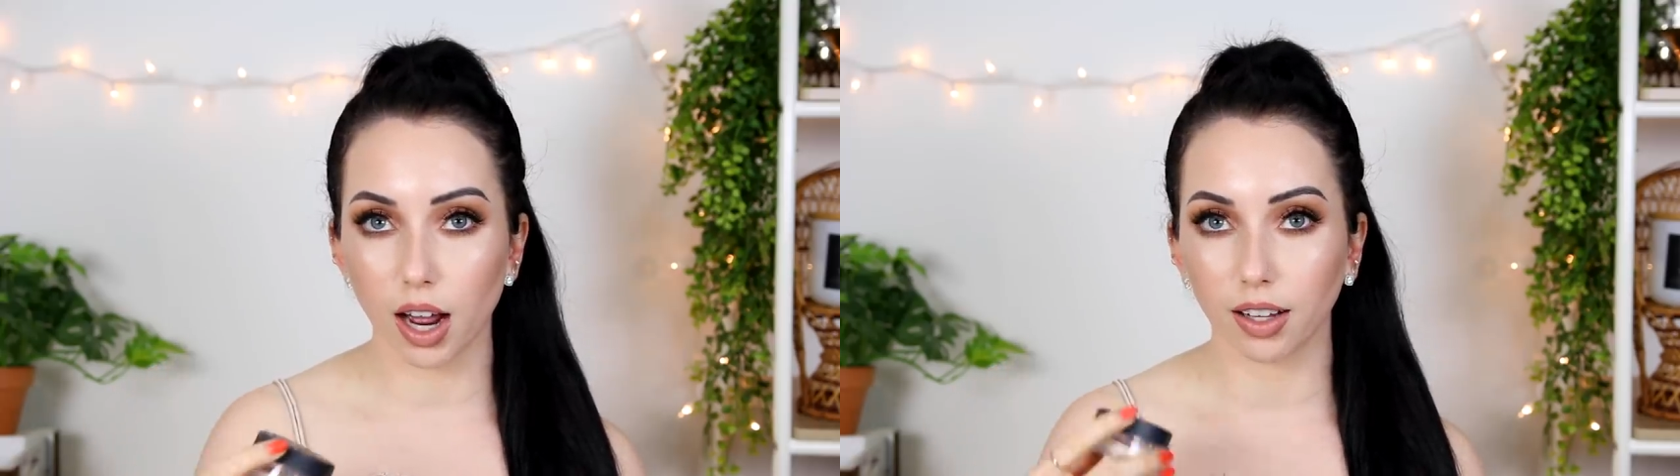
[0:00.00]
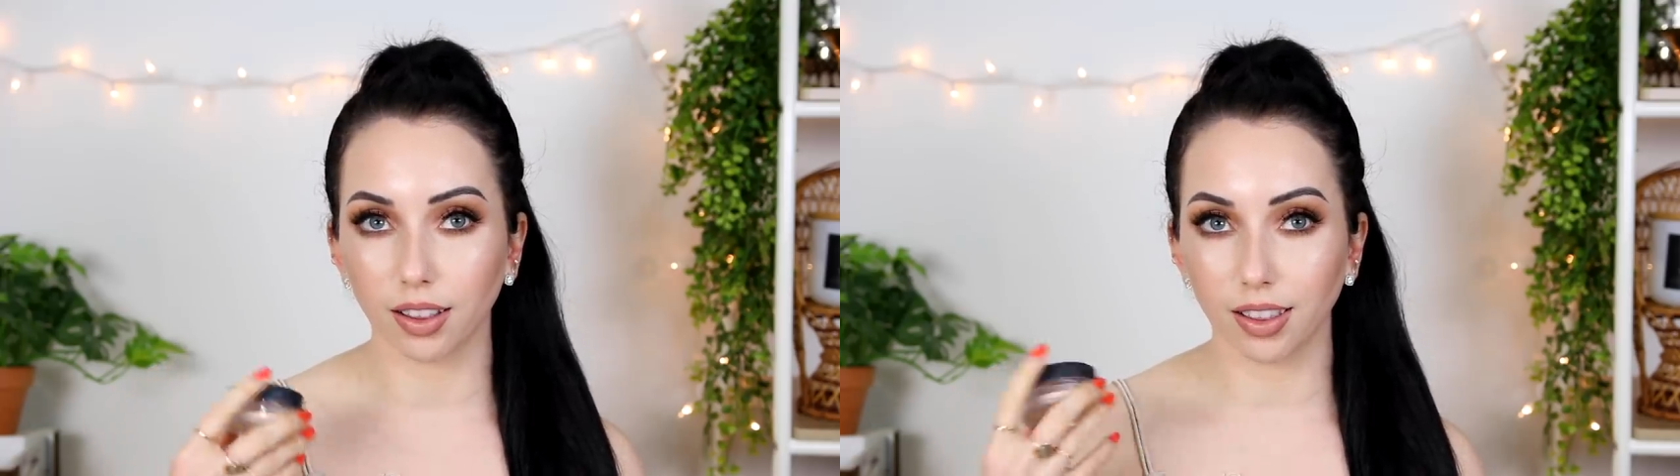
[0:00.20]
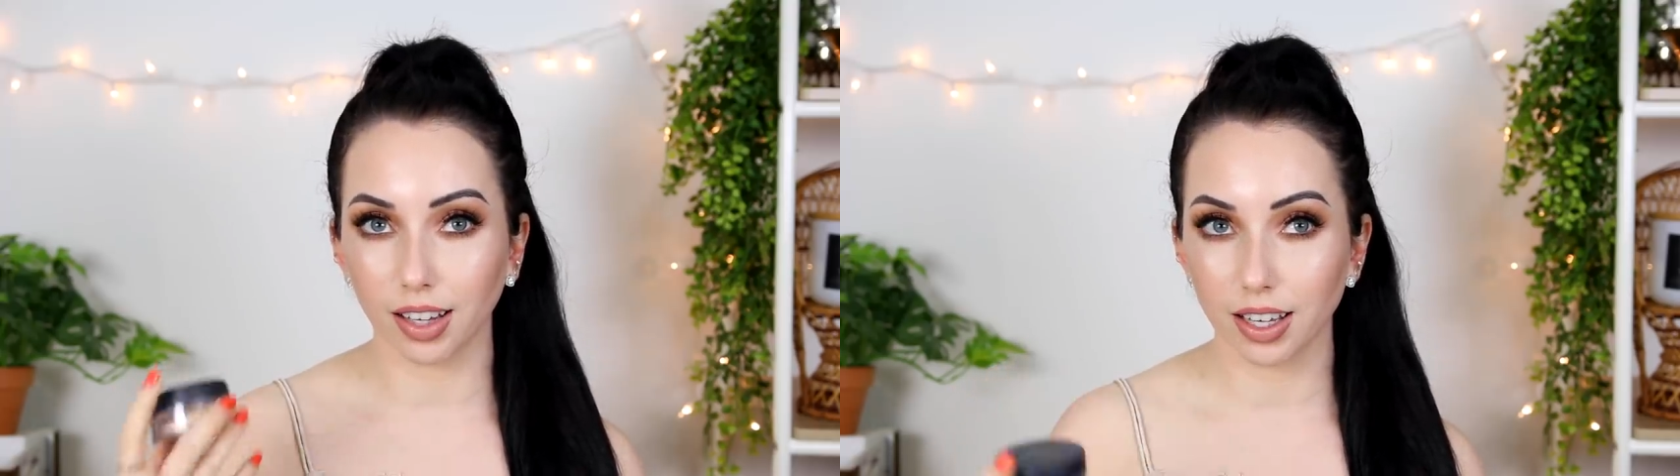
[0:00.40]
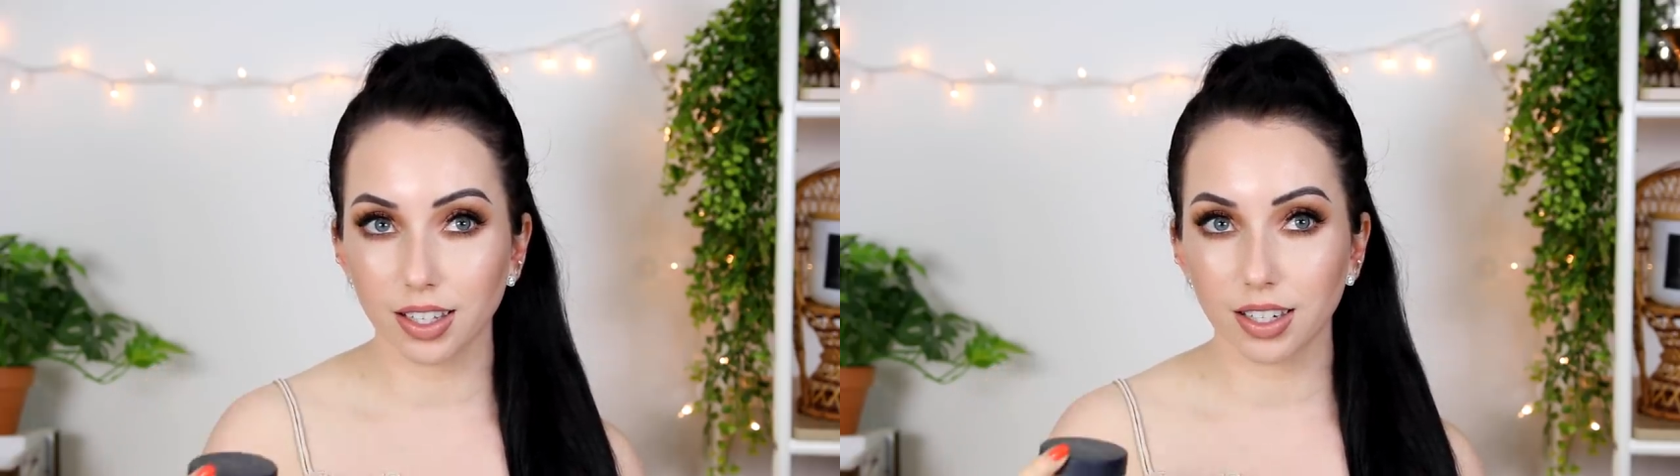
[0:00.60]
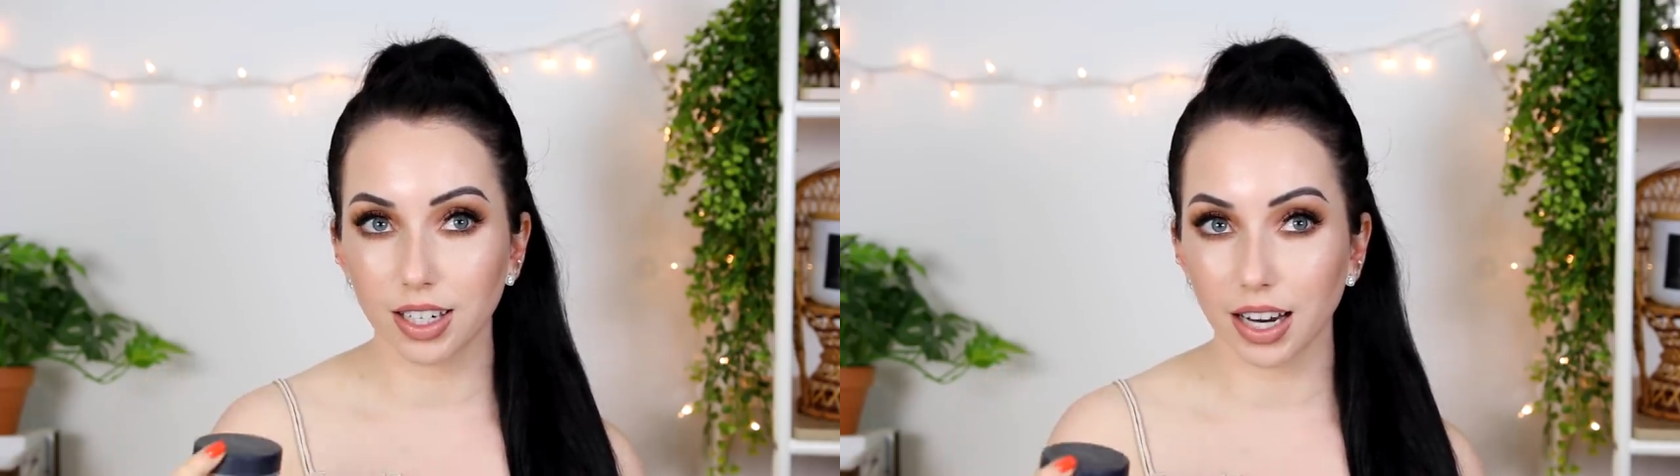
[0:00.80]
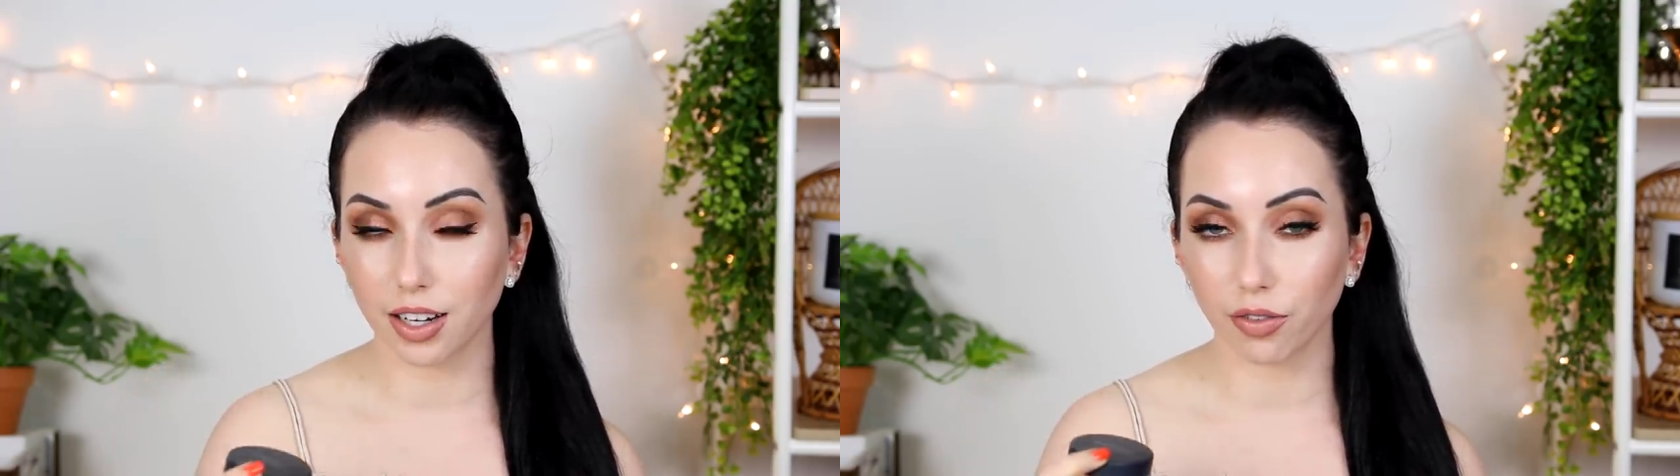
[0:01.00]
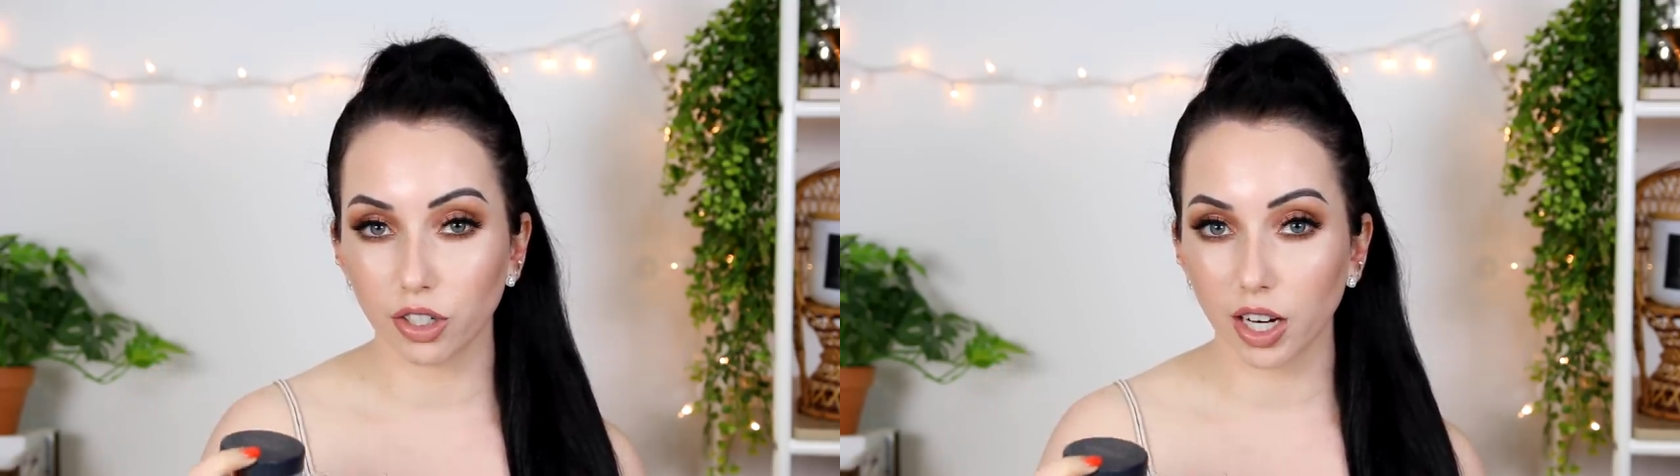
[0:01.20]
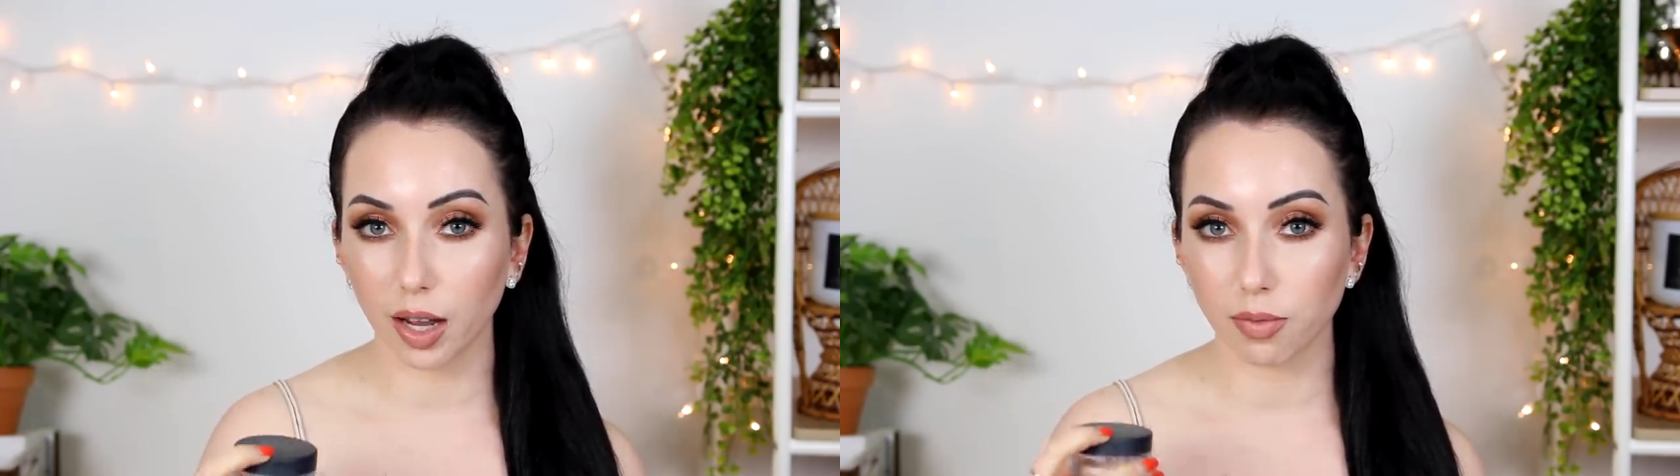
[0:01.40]
at least ten
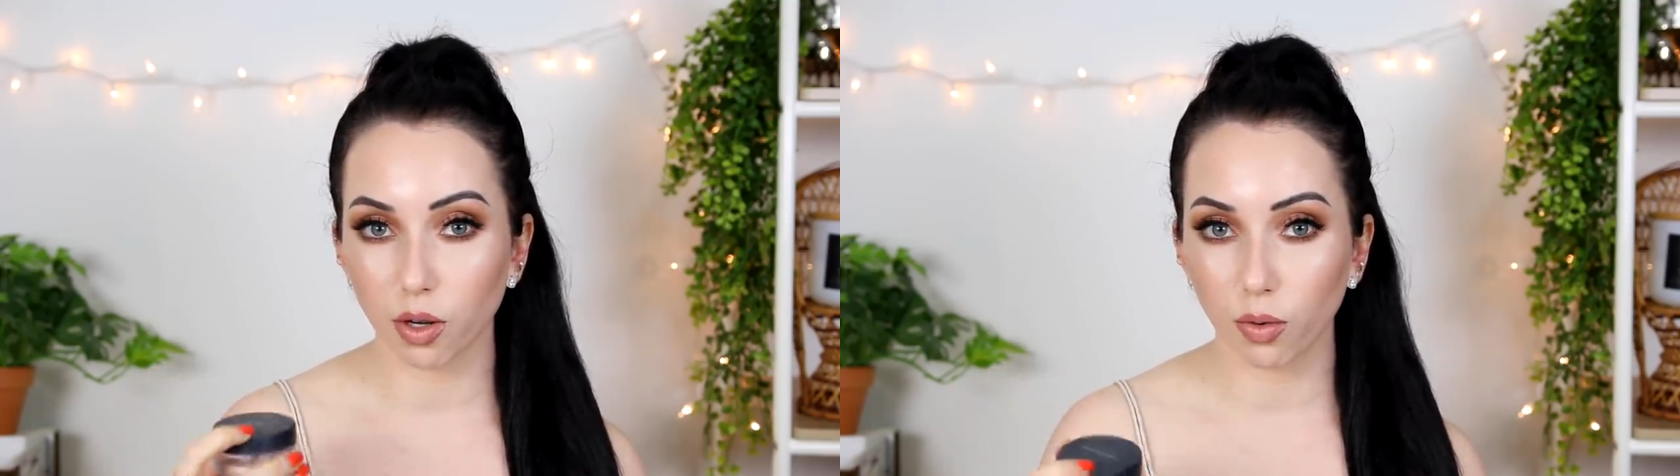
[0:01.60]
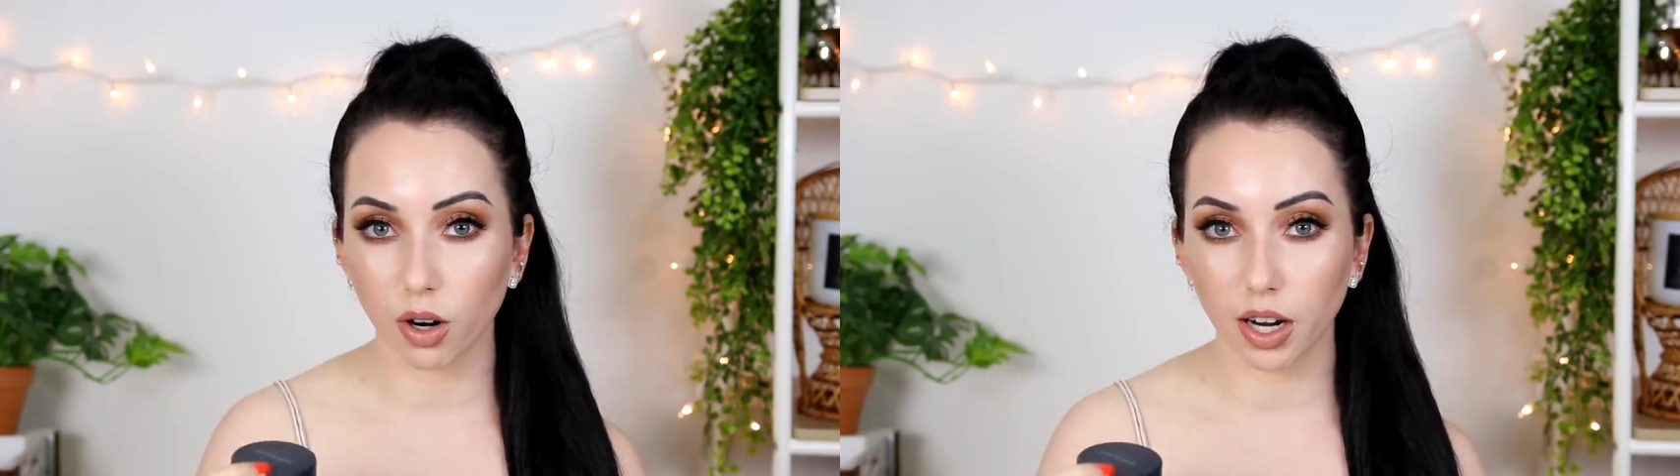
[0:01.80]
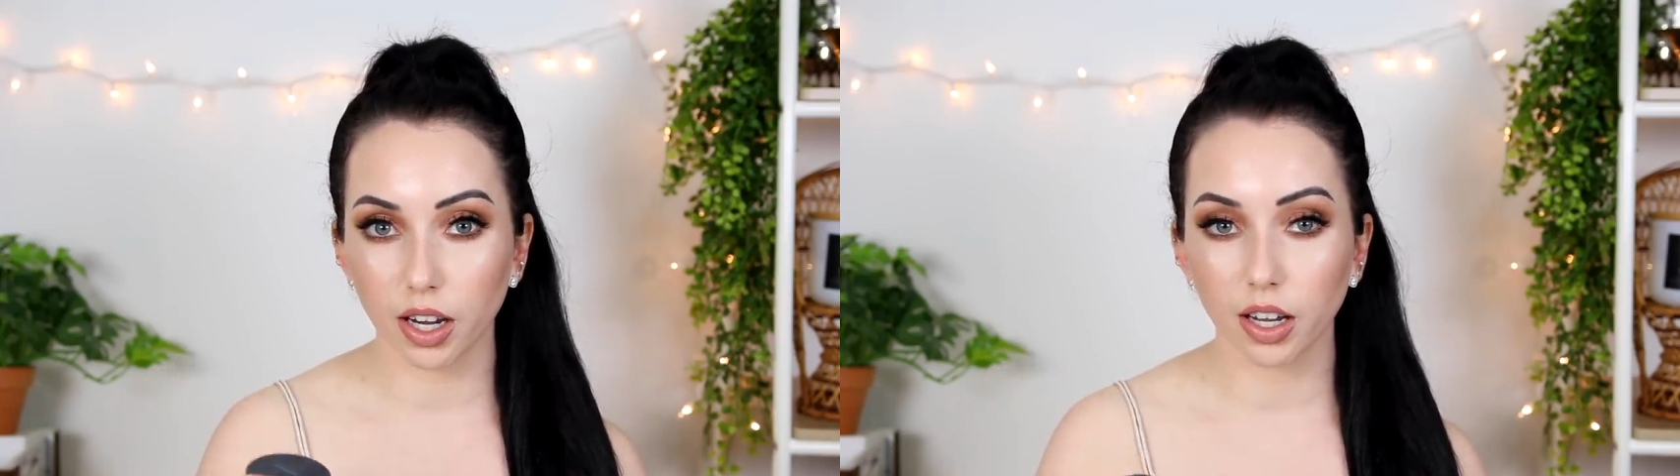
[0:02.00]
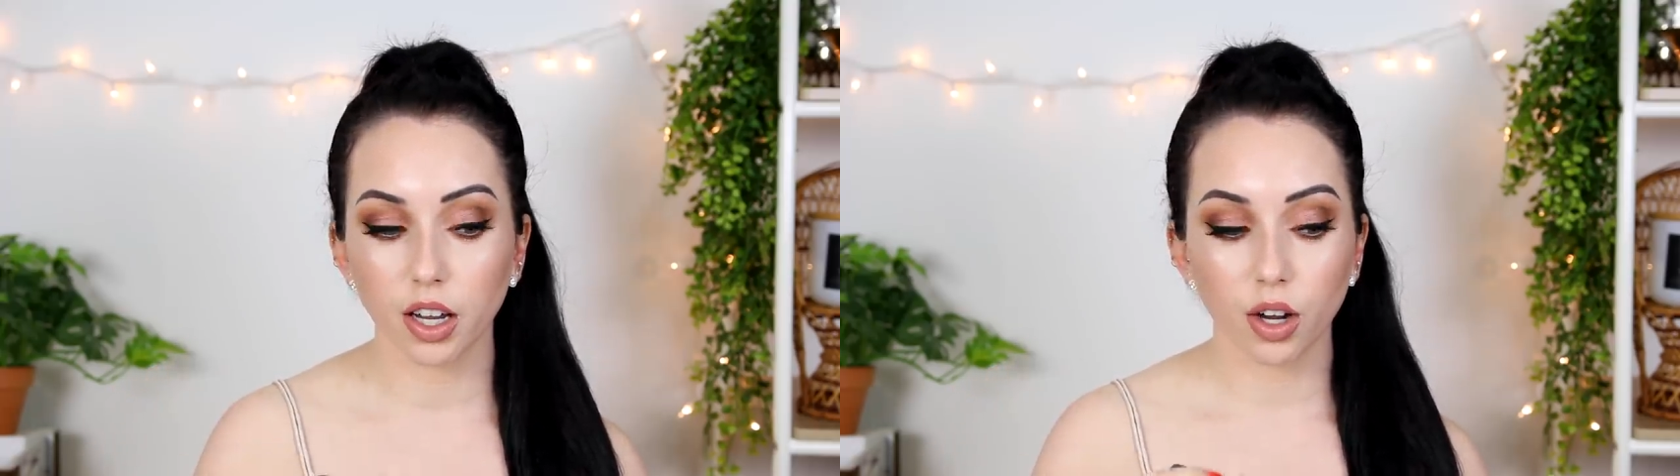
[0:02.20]
different times I wore it,